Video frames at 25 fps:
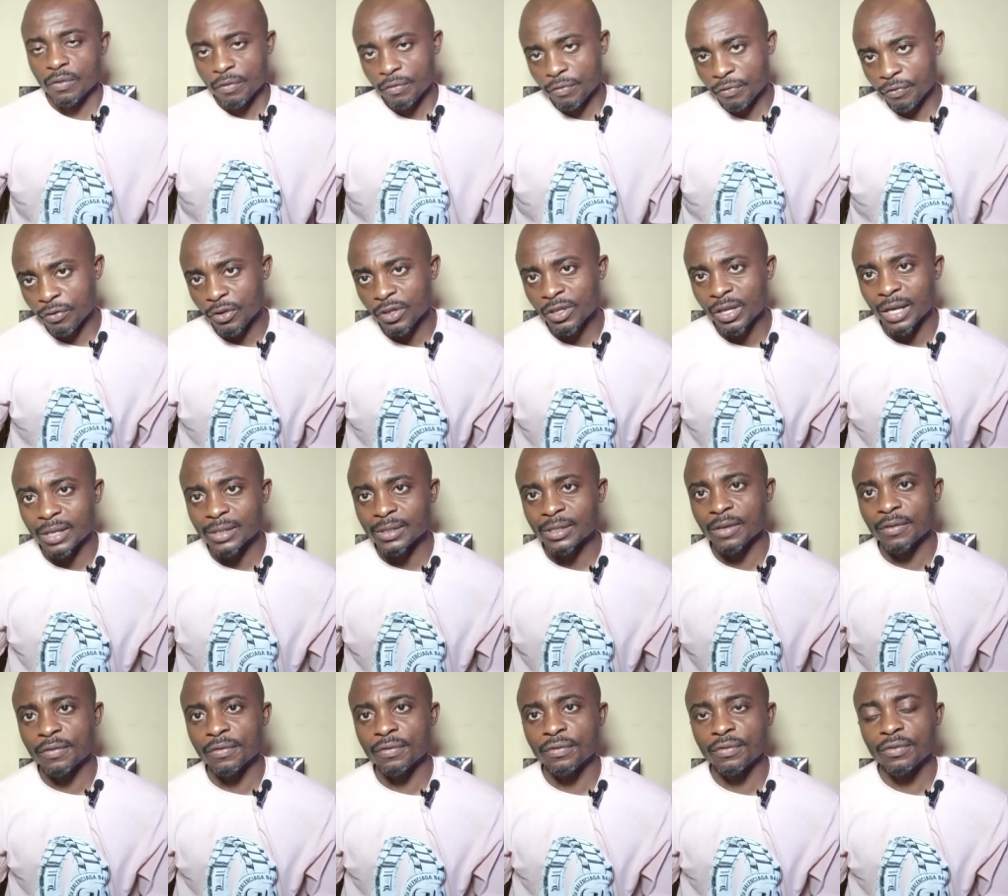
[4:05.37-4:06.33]
Free
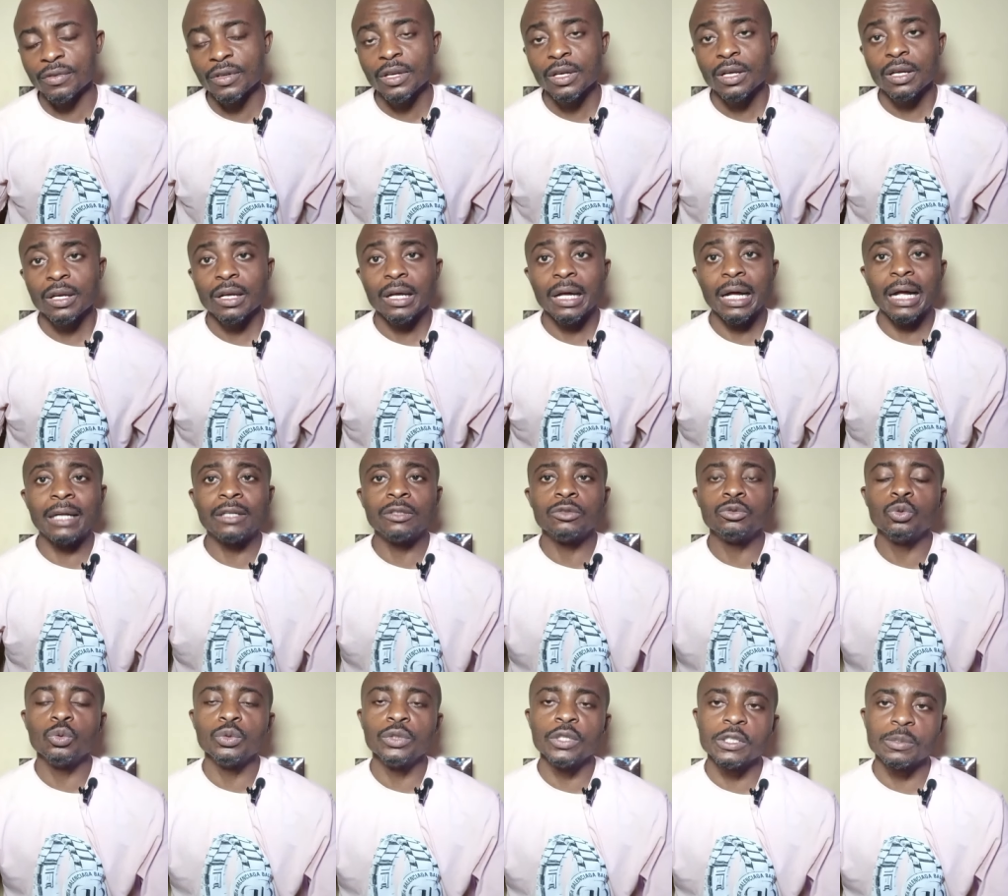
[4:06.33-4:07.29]
yourself
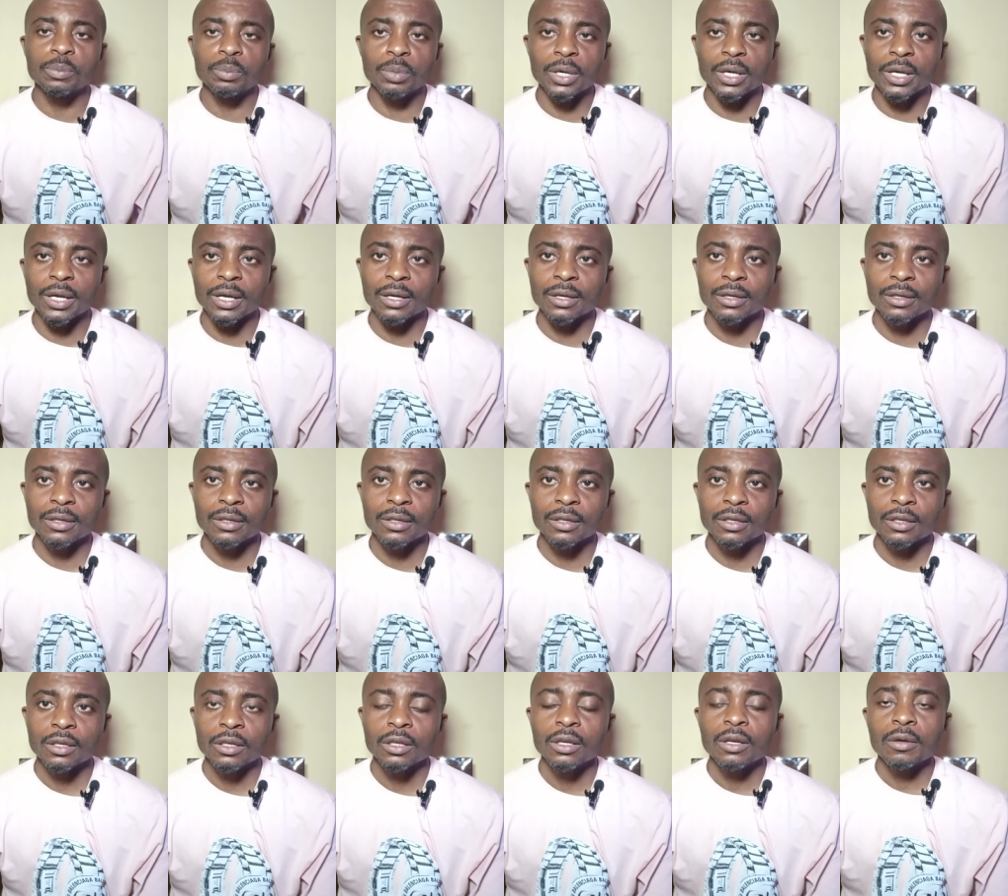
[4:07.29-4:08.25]
and do this prayer.
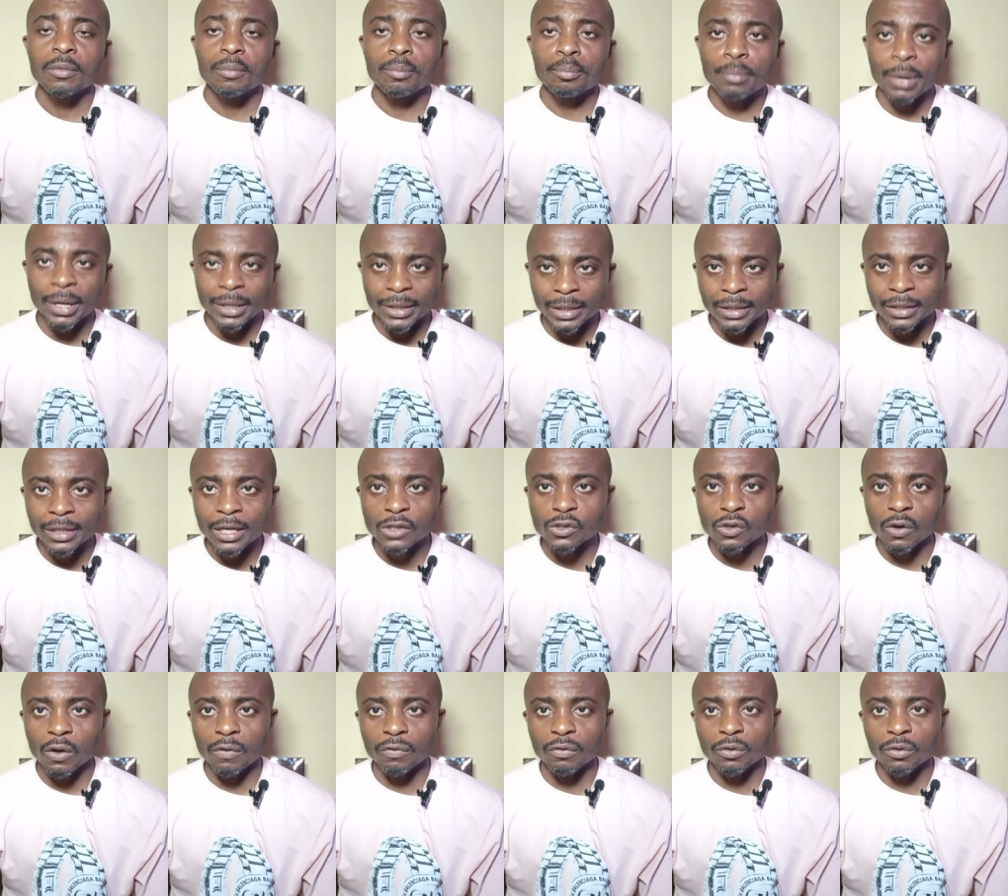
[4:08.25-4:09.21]
By the
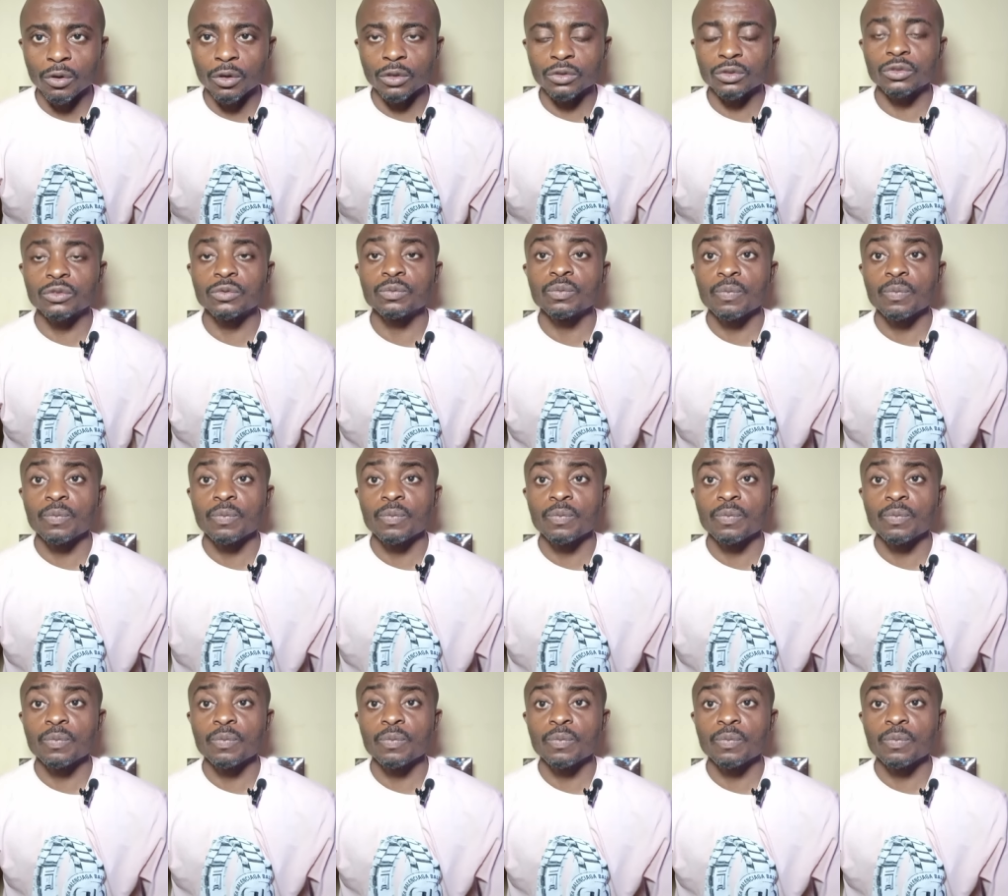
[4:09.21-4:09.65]
grace of God,